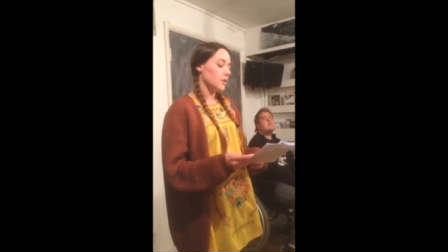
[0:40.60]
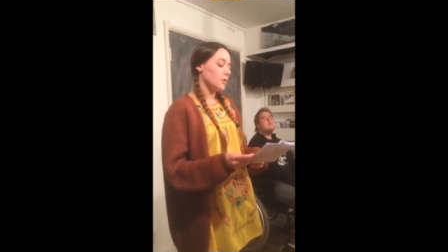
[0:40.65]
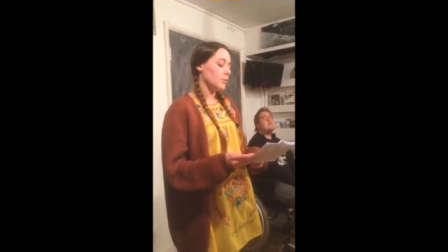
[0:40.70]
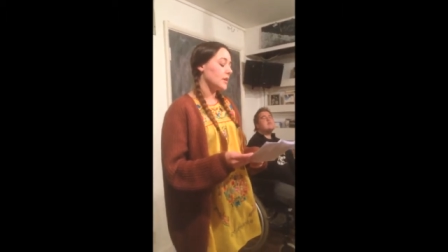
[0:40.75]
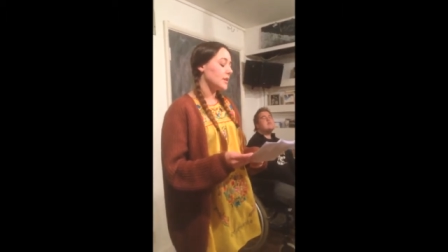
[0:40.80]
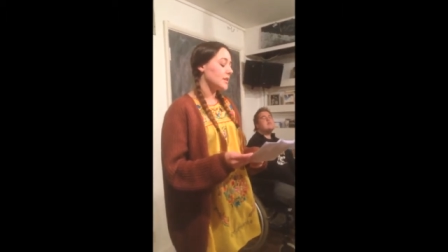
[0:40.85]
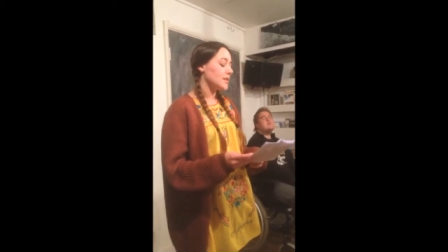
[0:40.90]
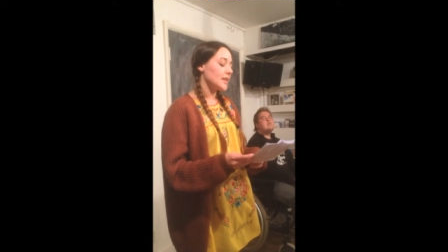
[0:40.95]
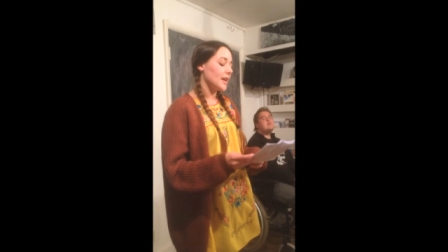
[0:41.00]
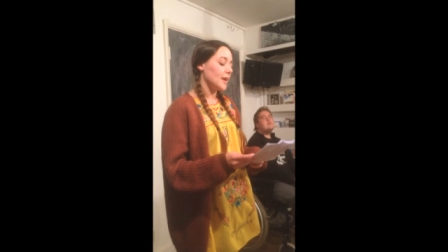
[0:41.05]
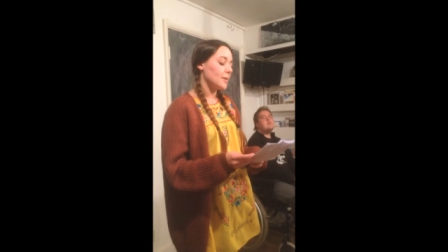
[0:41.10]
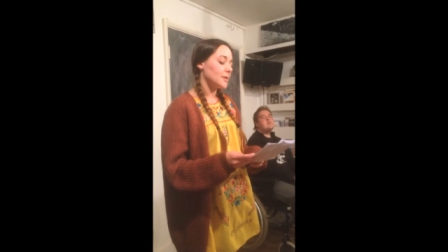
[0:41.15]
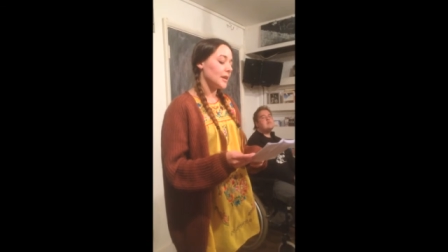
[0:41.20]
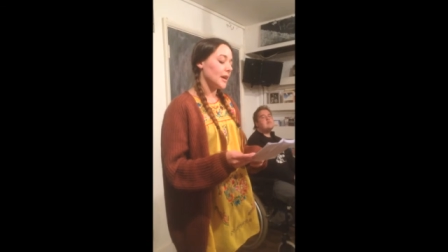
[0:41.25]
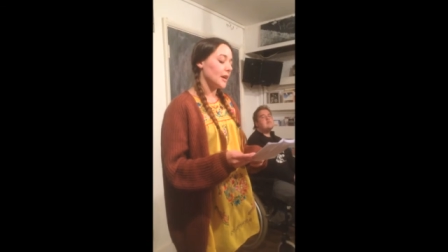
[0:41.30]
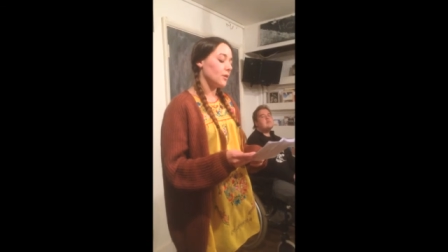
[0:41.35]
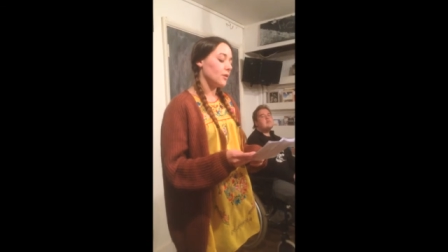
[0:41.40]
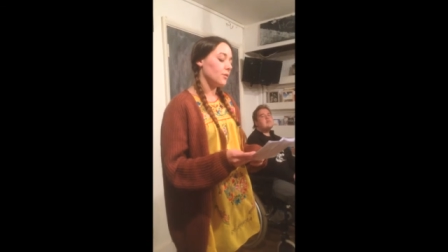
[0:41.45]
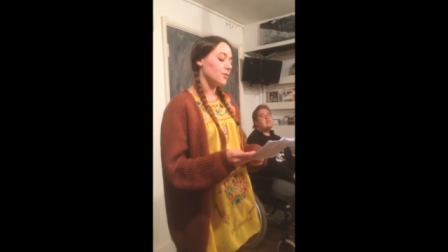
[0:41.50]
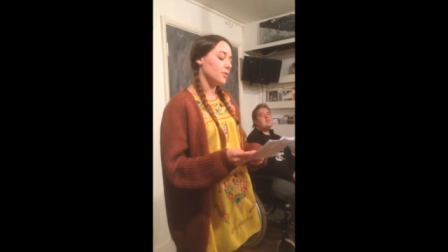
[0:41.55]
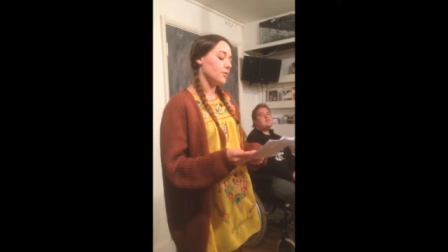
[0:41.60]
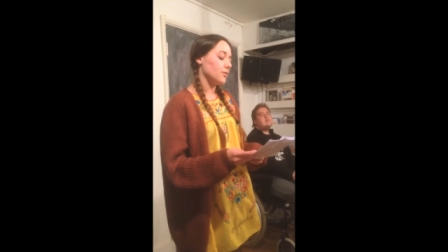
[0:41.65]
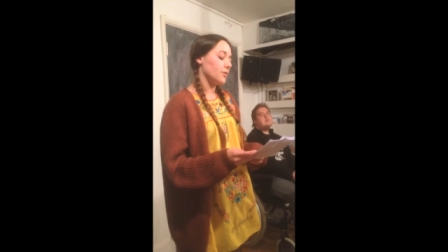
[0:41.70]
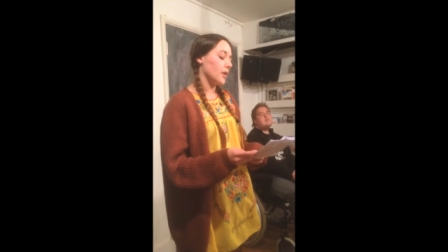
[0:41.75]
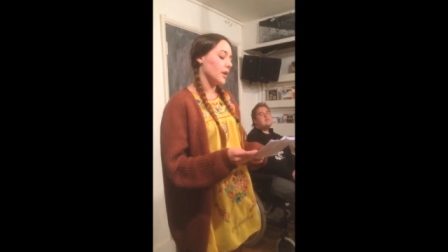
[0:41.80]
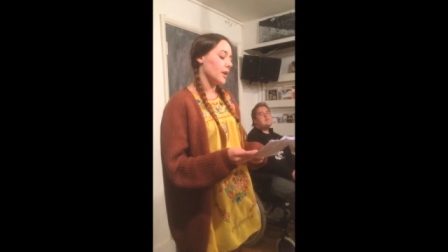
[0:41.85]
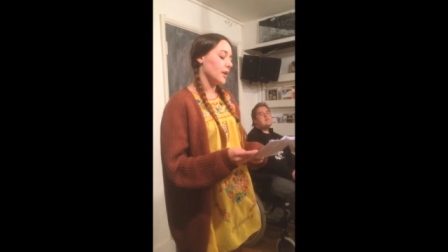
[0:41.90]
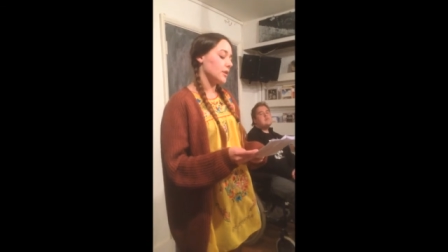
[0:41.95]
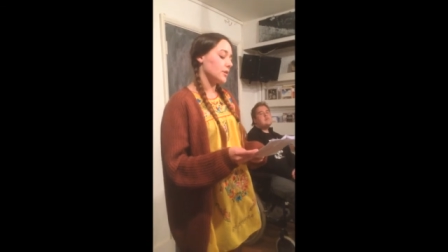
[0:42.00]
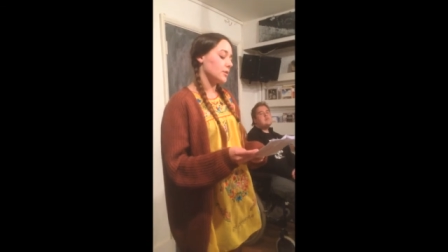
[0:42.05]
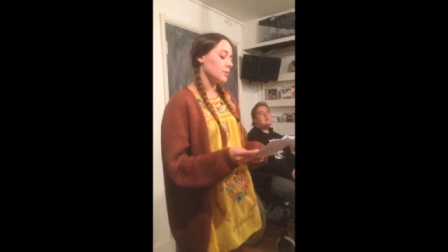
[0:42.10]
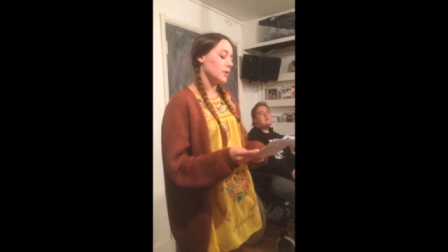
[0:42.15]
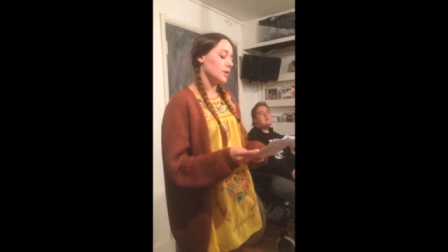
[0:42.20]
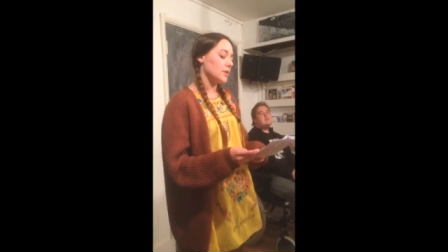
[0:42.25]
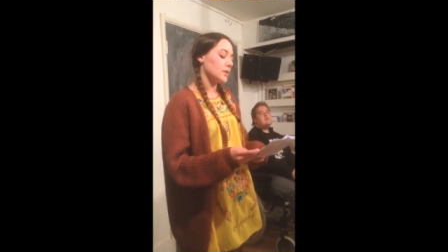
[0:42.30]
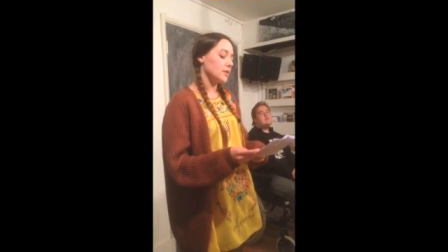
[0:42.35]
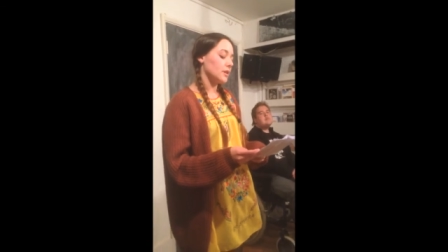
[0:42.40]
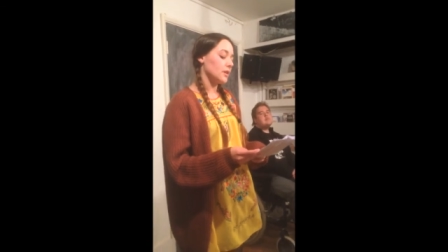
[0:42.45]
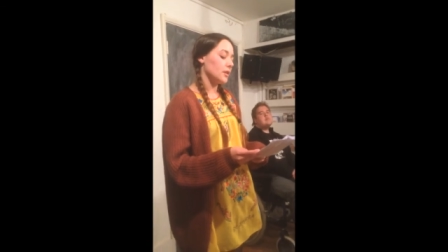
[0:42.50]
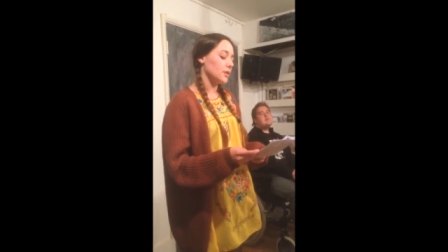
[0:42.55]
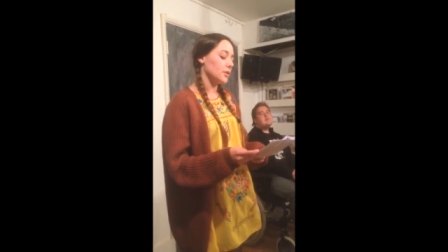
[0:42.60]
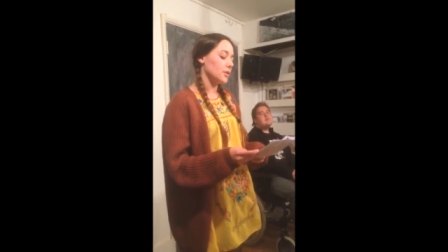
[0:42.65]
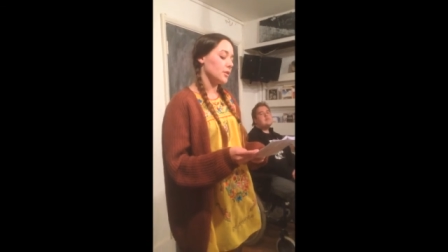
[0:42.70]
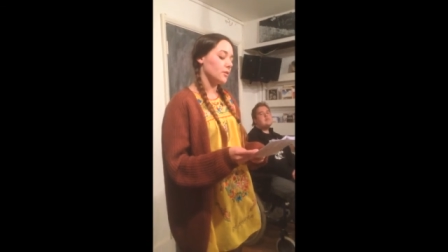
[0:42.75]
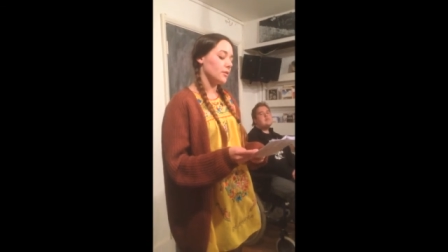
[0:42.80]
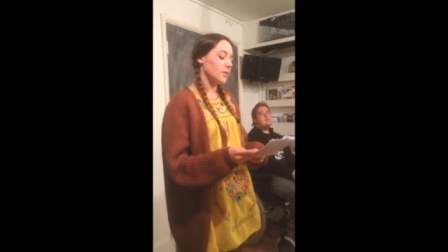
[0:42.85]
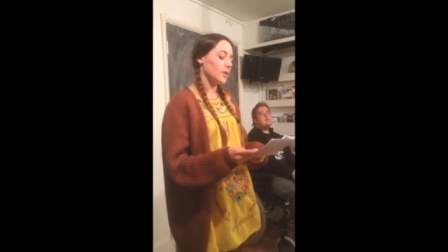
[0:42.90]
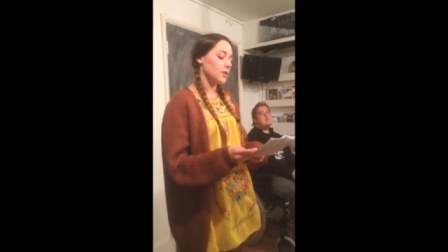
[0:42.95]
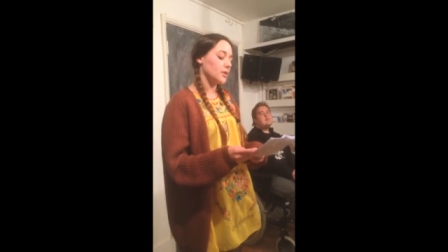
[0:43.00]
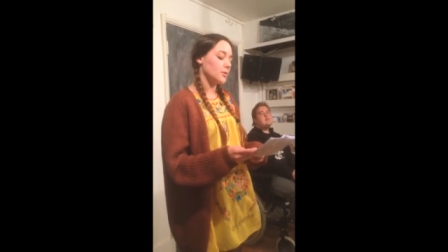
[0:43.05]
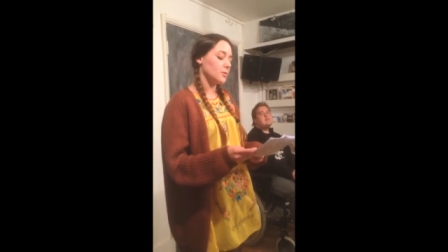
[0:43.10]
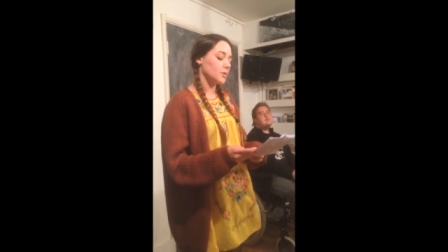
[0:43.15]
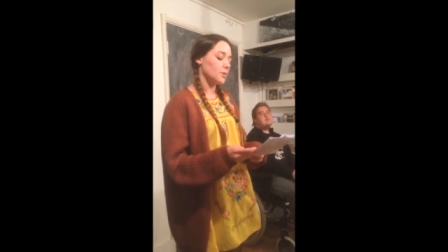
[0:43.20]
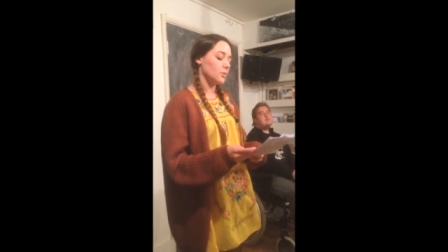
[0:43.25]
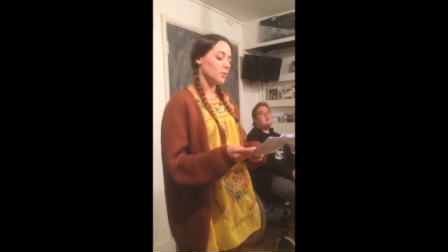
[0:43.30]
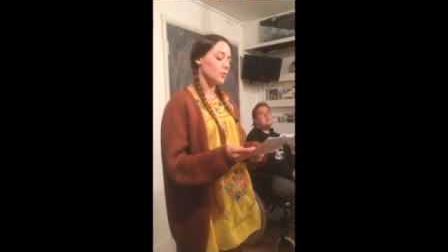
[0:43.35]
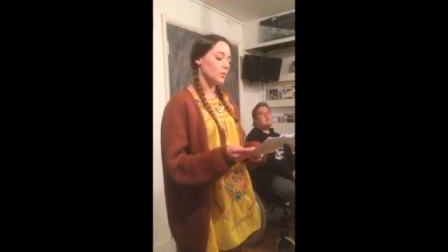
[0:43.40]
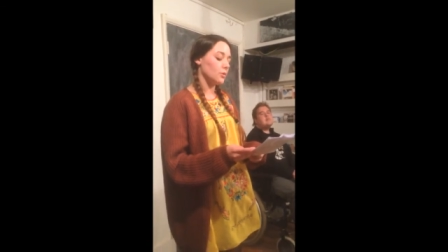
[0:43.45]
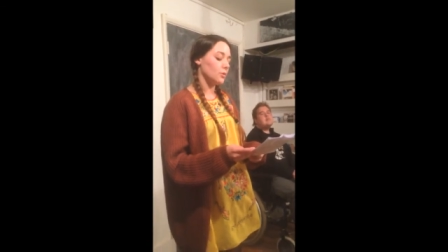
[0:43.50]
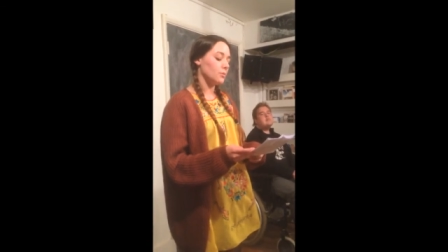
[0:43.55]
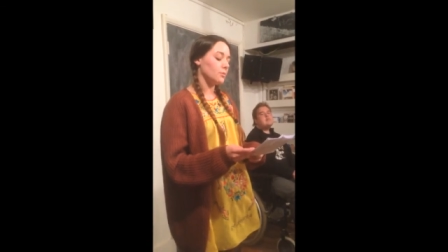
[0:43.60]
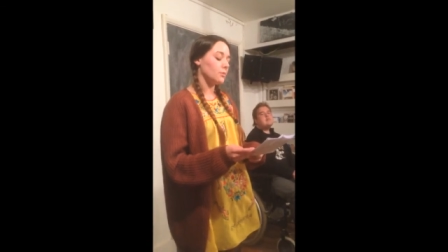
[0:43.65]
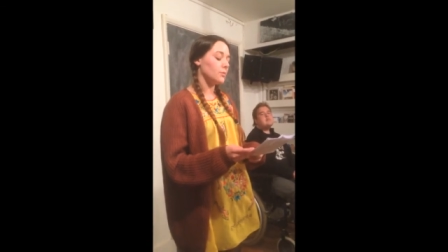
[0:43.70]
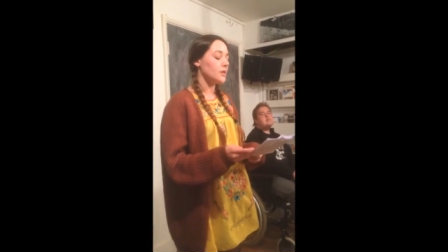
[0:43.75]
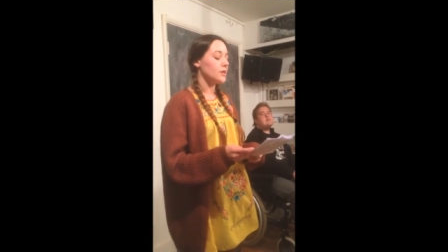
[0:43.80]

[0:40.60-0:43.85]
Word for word: We stepped out of the fires whilst our universe was warm